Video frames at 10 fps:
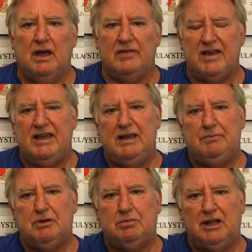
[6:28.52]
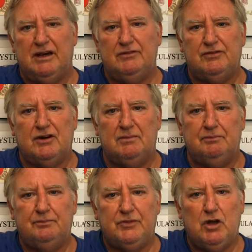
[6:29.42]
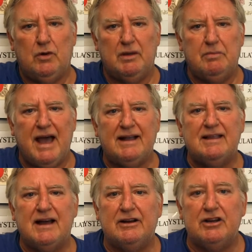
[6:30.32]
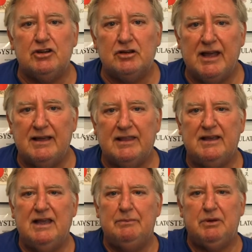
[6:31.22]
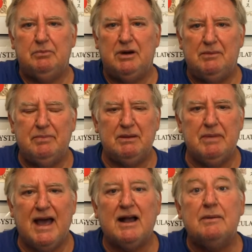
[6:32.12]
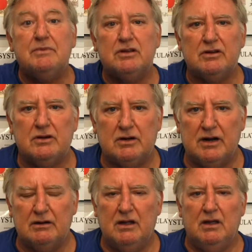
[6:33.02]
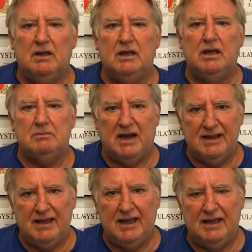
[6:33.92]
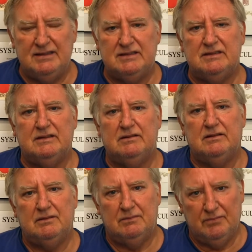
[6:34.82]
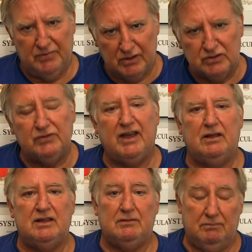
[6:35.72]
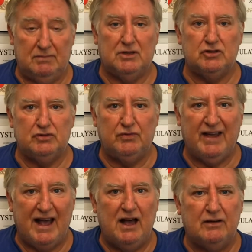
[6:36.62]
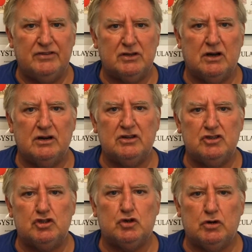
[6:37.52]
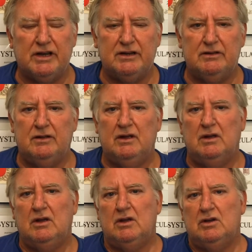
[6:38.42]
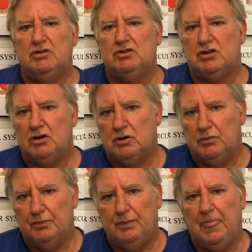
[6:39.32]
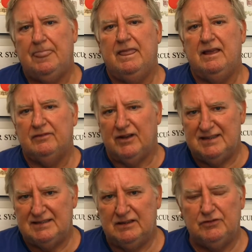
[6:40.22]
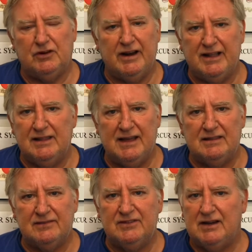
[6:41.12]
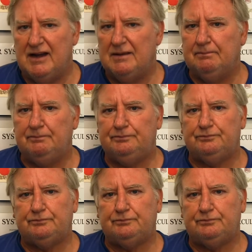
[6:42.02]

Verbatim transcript: and they keep the blood from going back down in your leg. They keep it pumping back up to your heart. In my case, those, va- those valves are destroyed. So if I sit for any length of time,